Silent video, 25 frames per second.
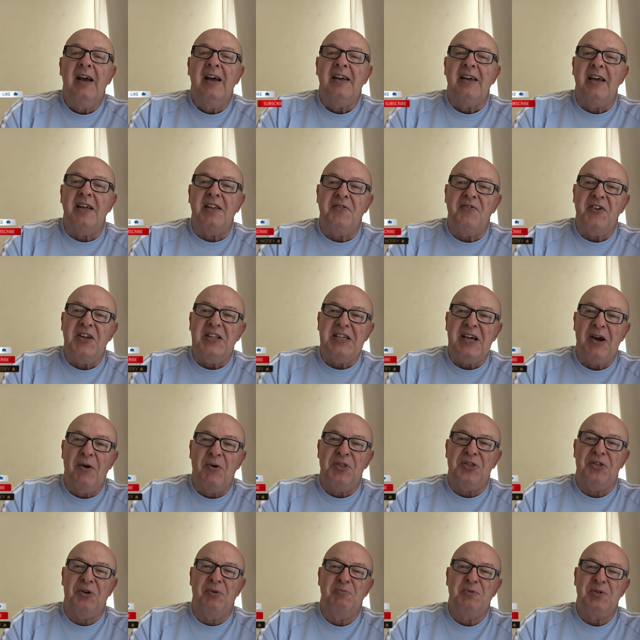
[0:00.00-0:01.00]
Give the video a
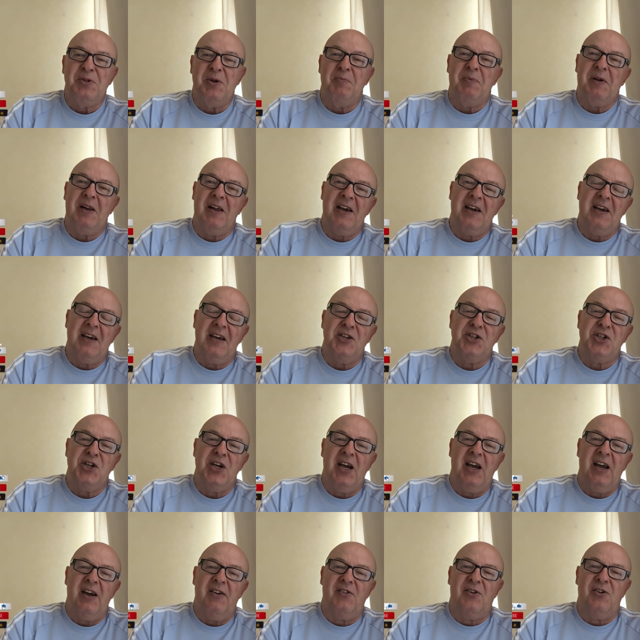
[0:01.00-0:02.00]
thumbs up, a like, a
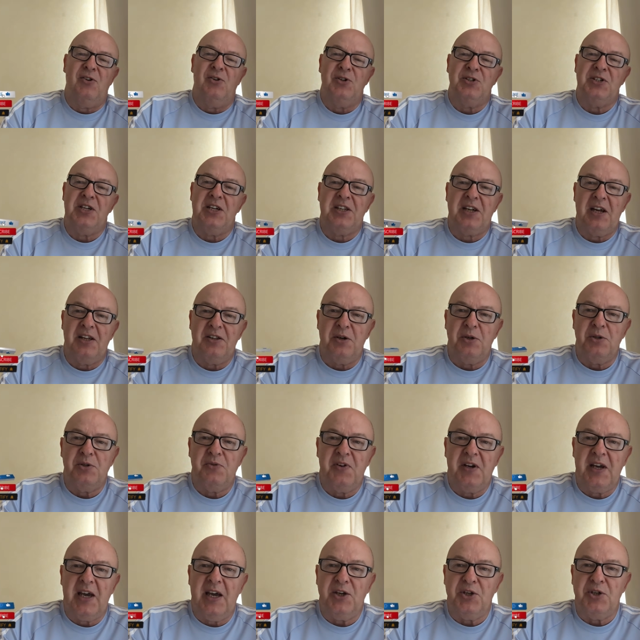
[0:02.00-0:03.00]
share, of course, hit that
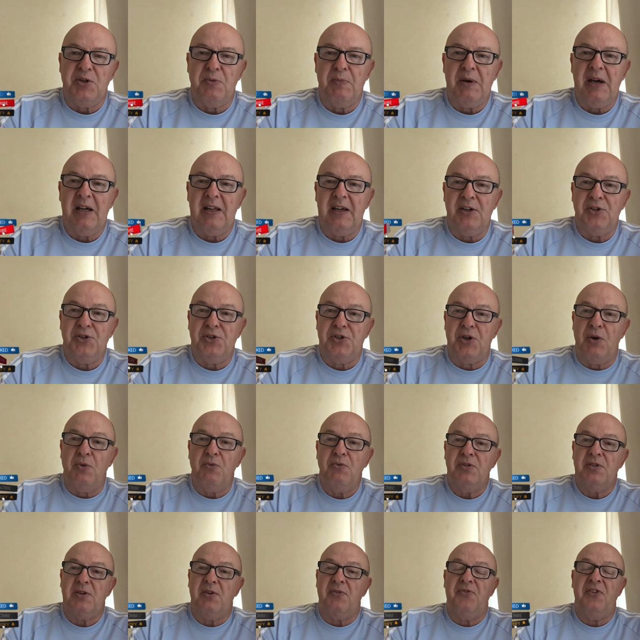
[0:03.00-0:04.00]
notification bell, and
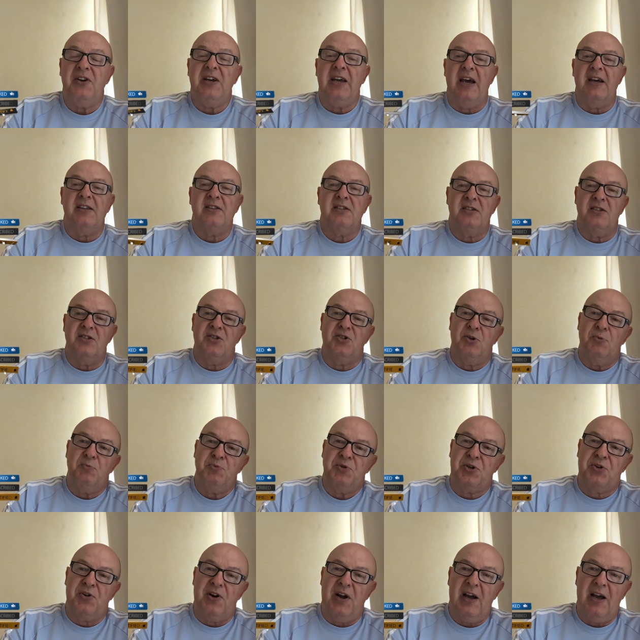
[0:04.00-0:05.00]
don't forget to
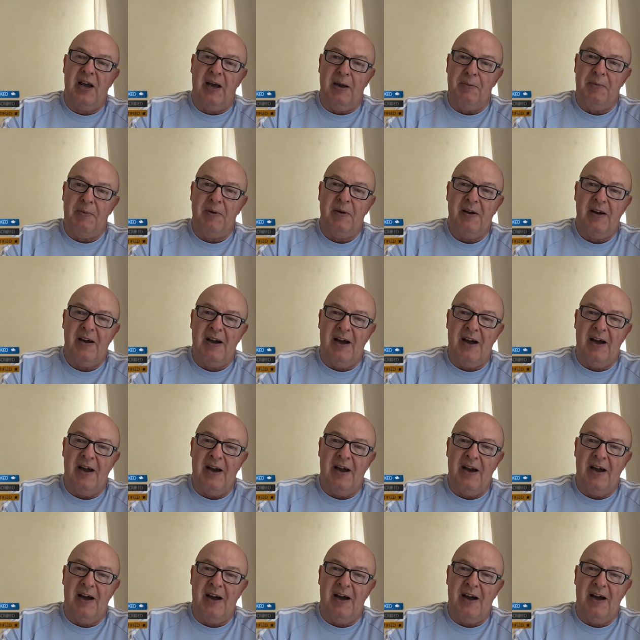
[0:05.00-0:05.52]
subscribe.